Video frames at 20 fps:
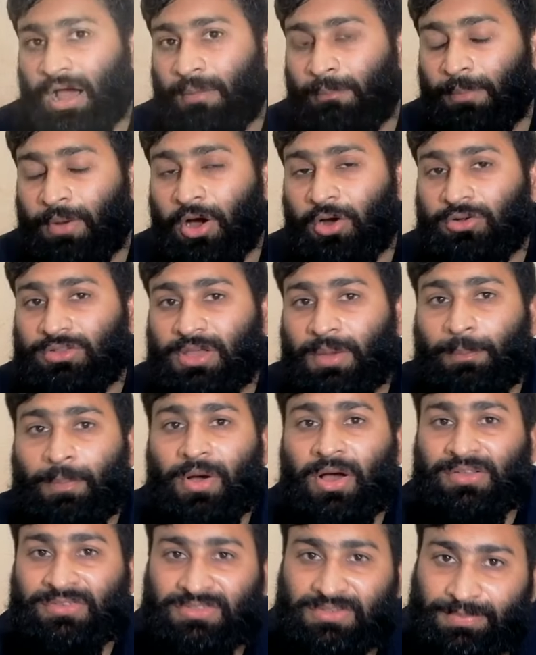about the
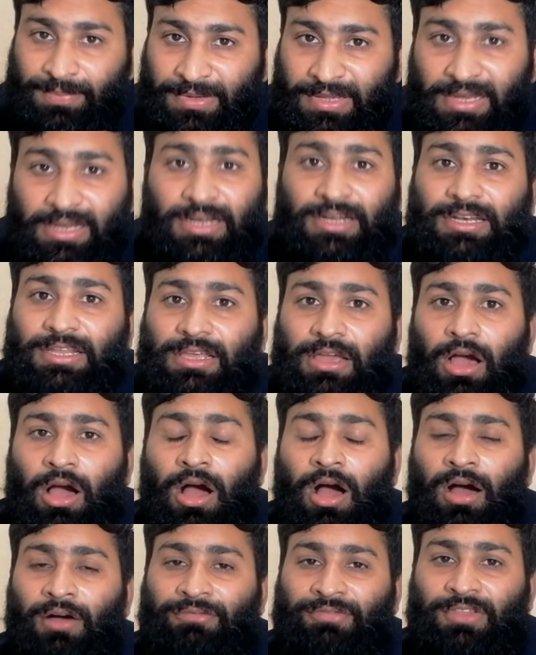possibility
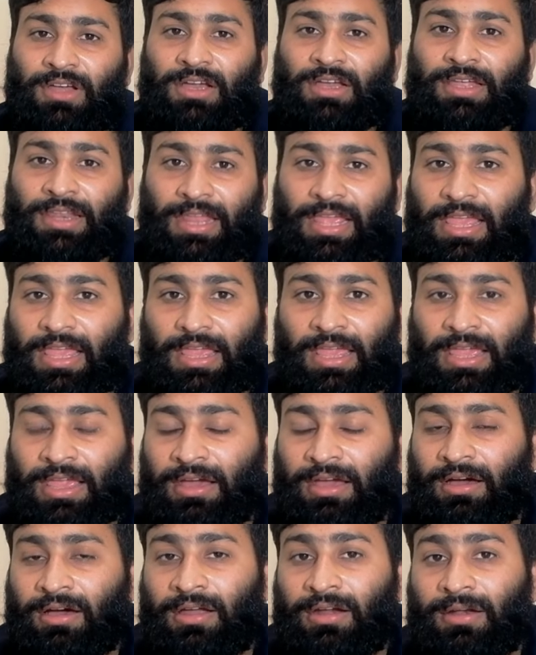of the gray
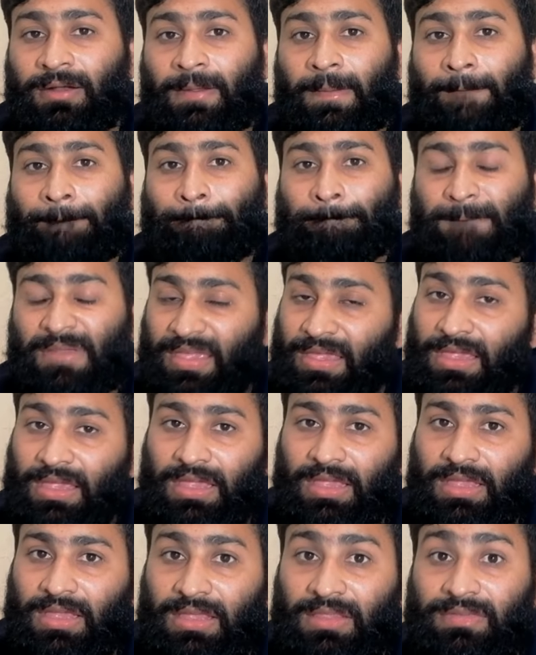hair
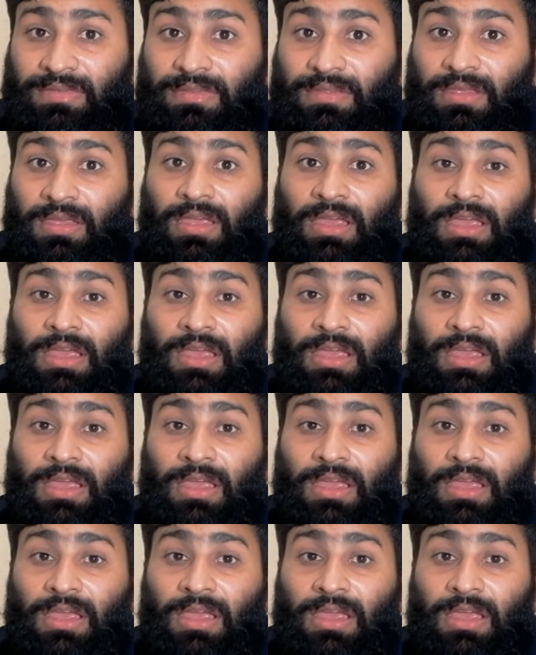is